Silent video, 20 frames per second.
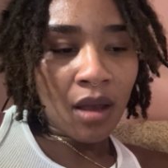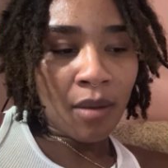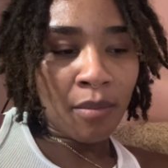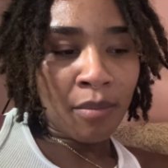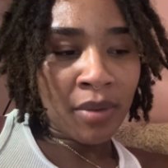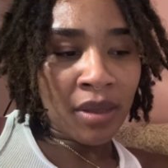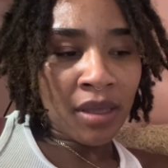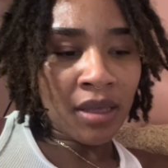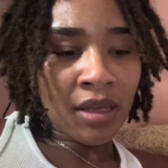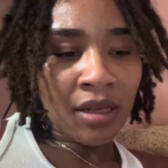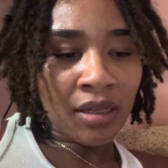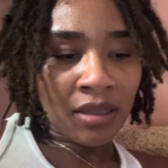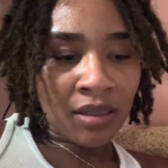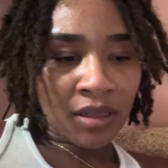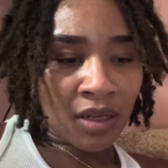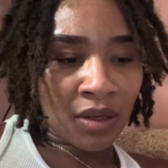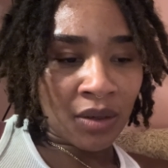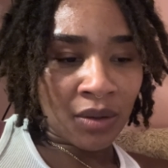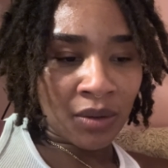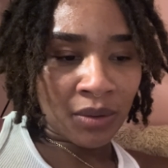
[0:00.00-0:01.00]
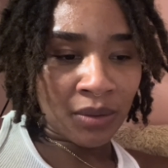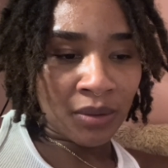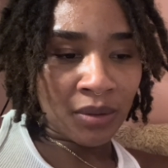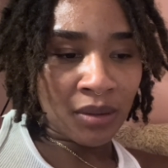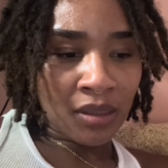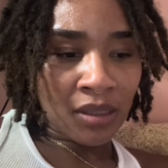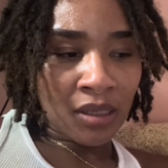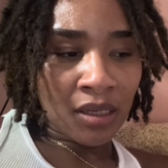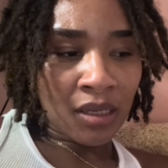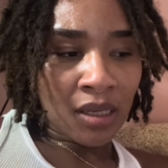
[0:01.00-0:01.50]
being alone
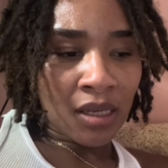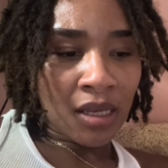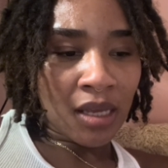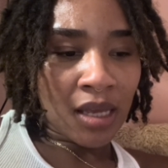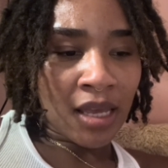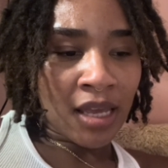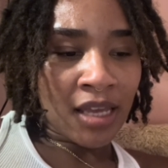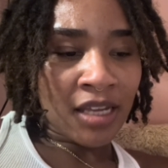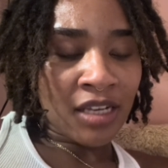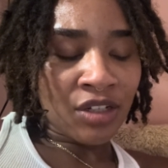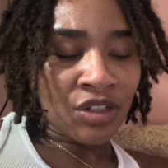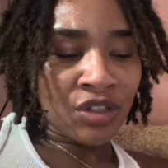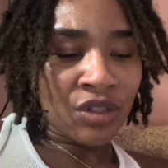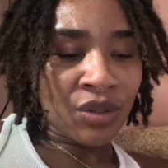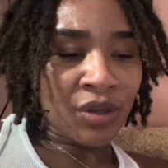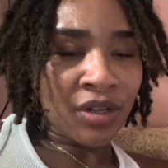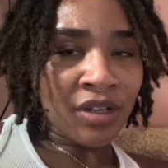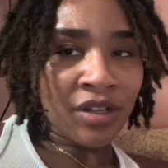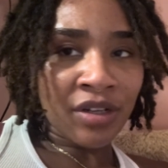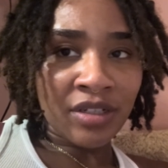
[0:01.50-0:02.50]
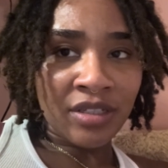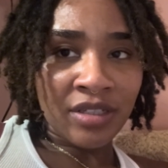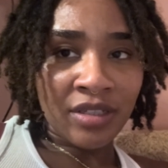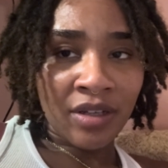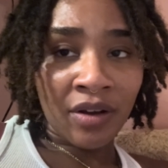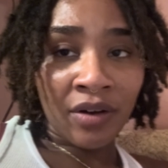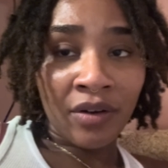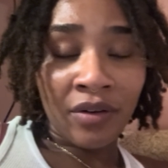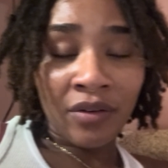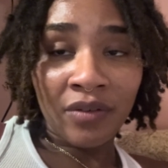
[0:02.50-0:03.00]
and enjoying
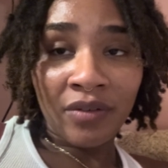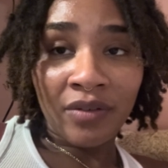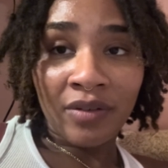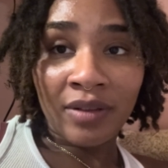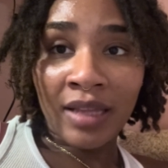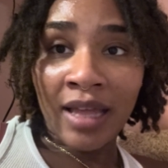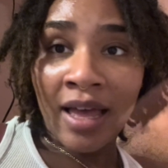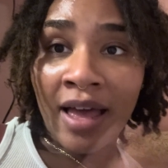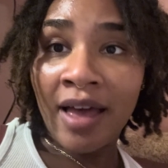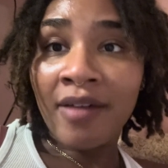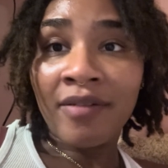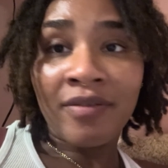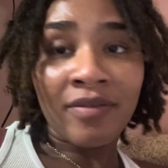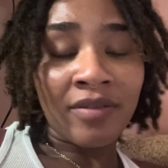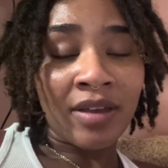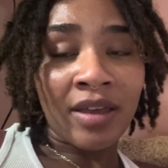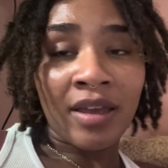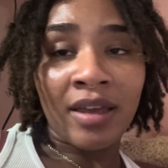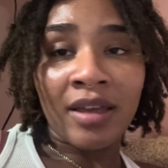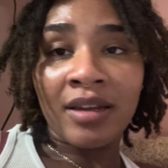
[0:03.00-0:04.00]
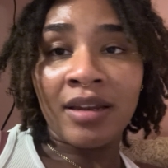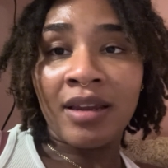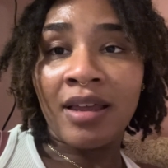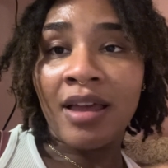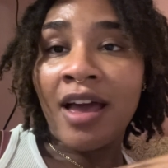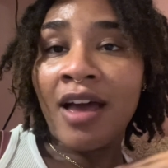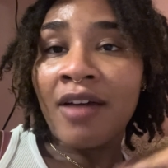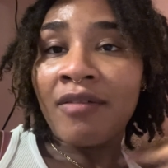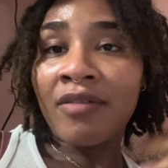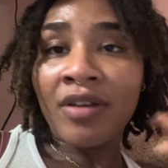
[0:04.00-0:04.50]
yourself, laughing and
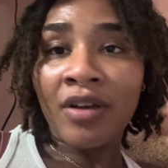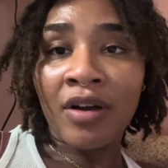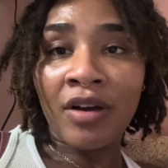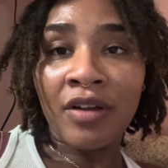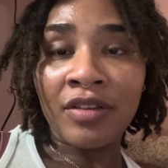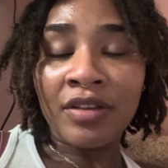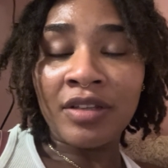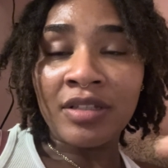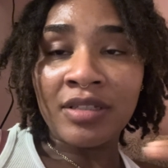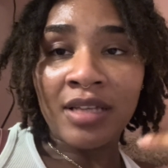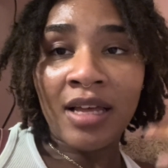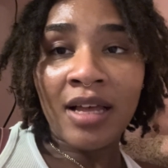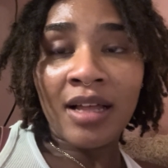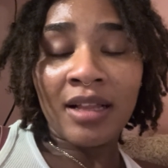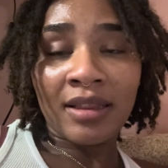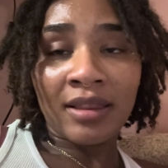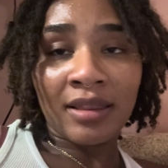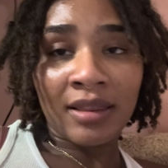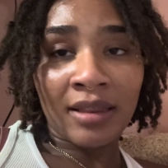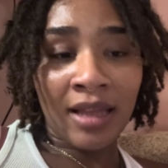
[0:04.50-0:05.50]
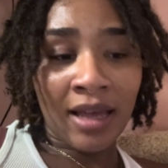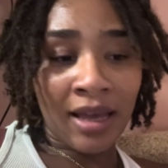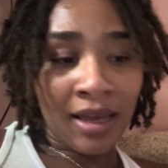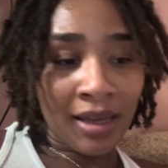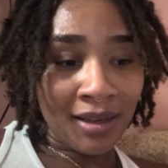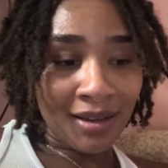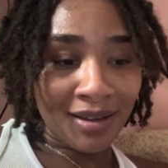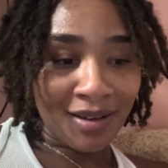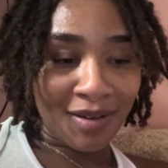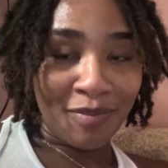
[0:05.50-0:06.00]
having all these
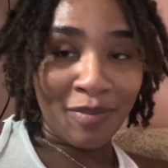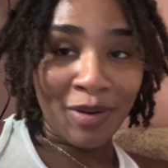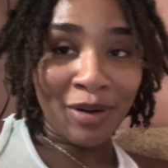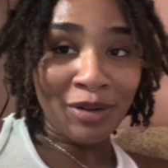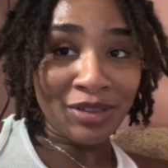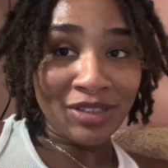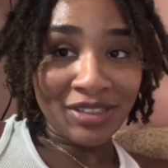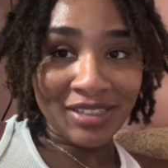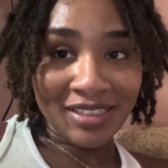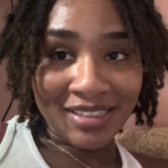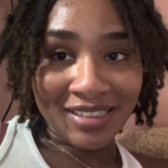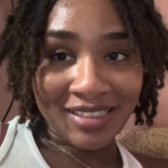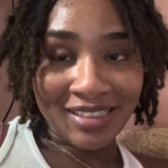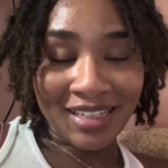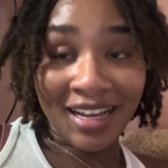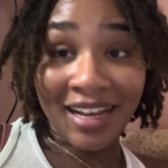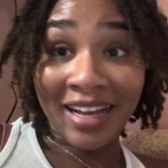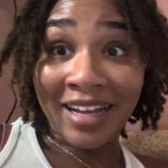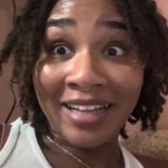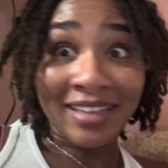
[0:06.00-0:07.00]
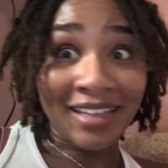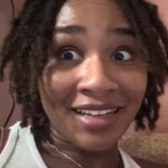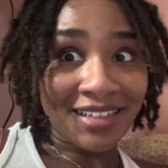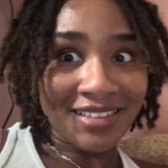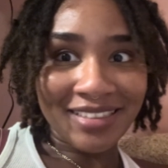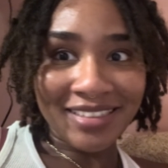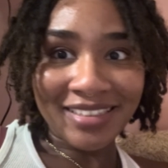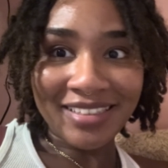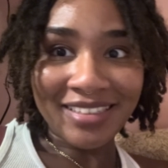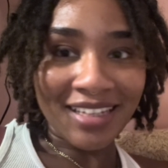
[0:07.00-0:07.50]
light emotions, like I like
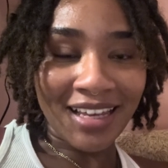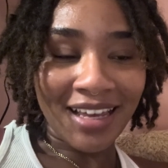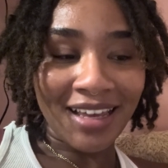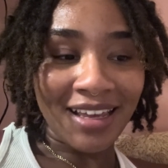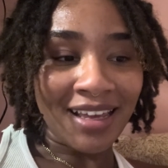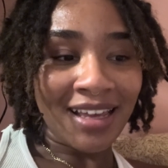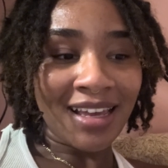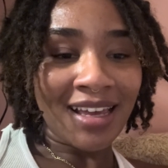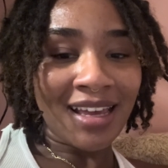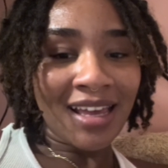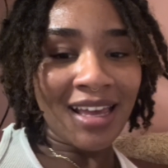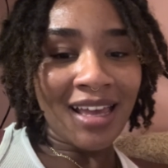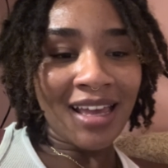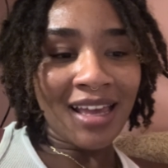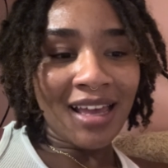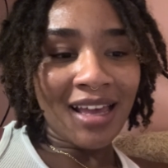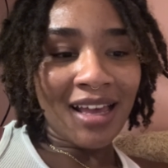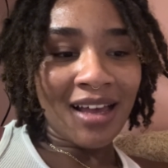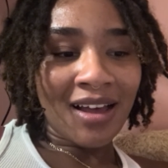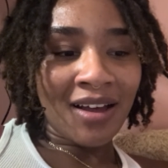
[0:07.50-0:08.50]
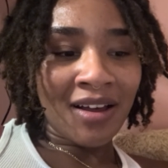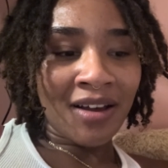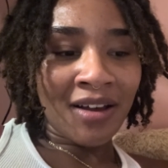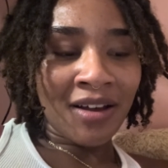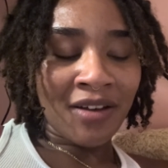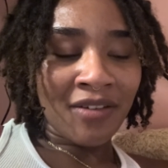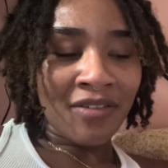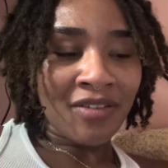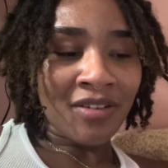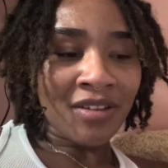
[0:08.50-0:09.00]
to say,
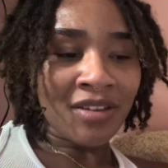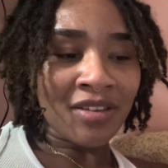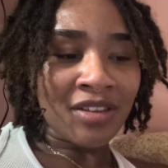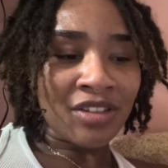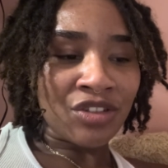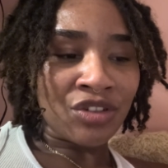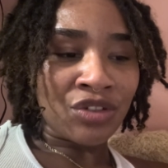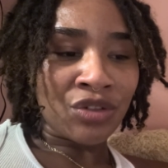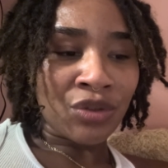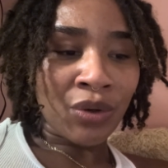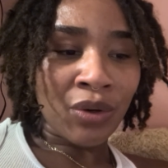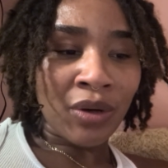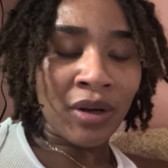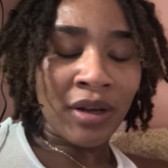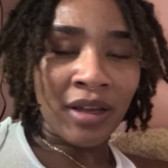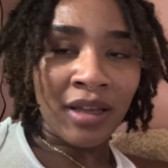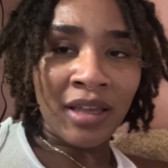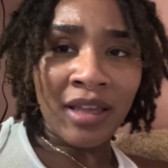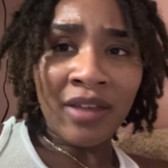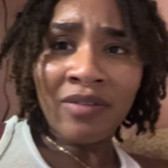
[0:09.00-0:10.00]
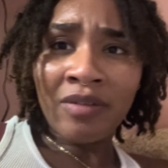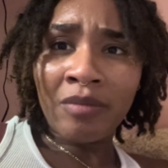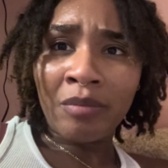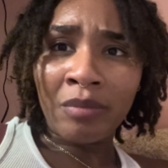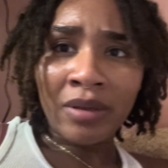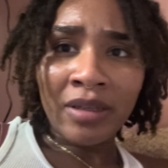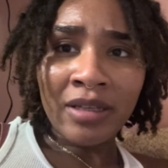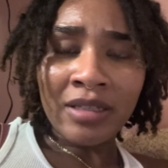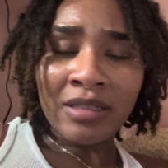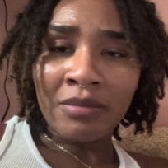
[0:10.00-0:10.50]
feeling this joy, even
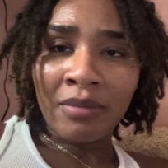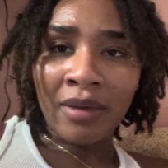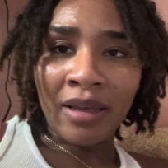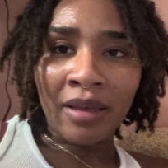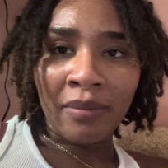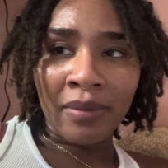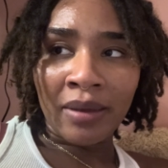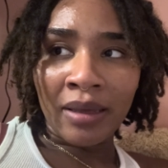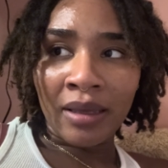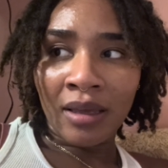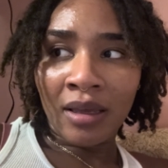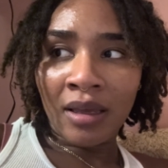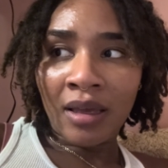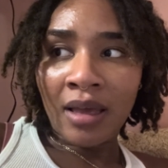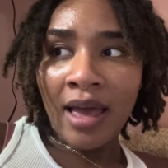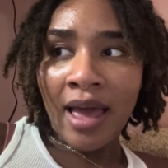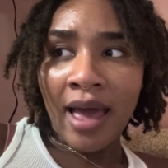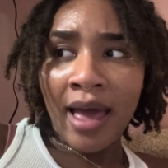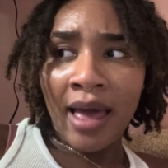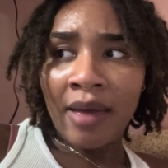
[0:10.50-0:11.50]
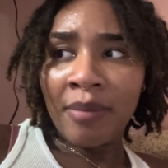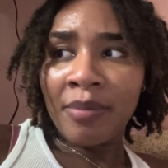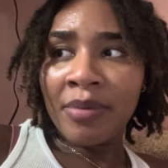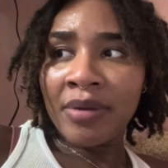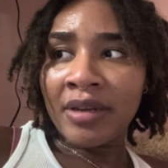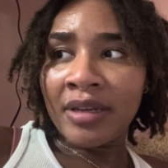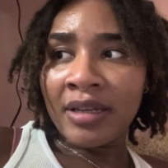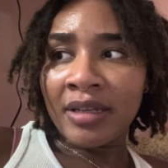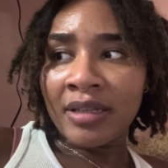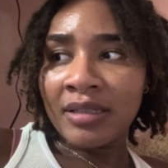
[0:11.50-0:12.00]
bliss, maybe
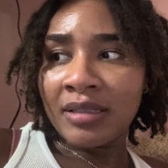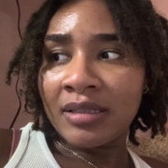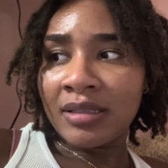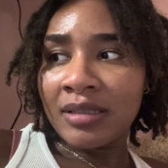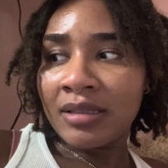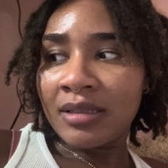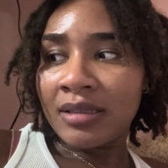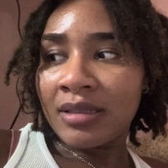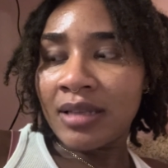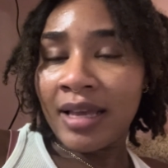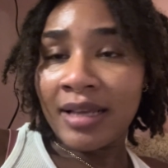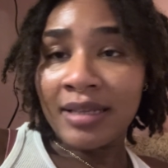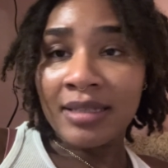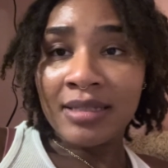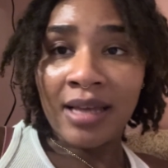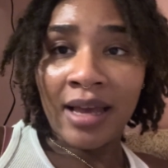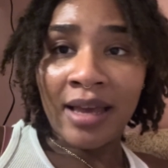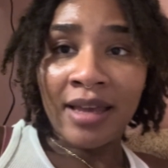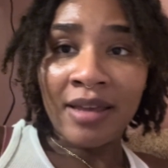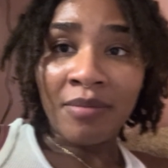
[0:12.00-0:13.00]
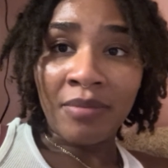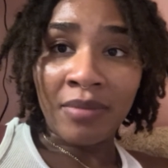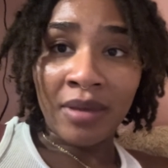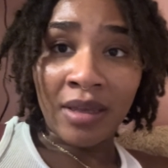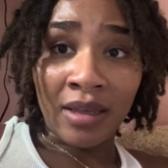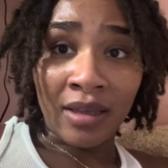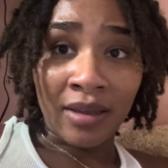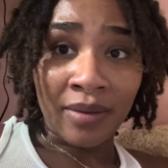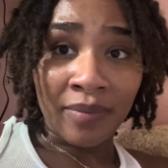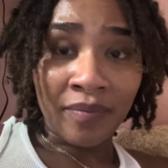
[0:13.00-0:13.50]
happiness,
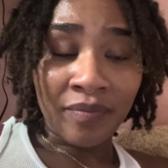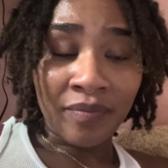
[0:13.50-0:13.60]
excitement,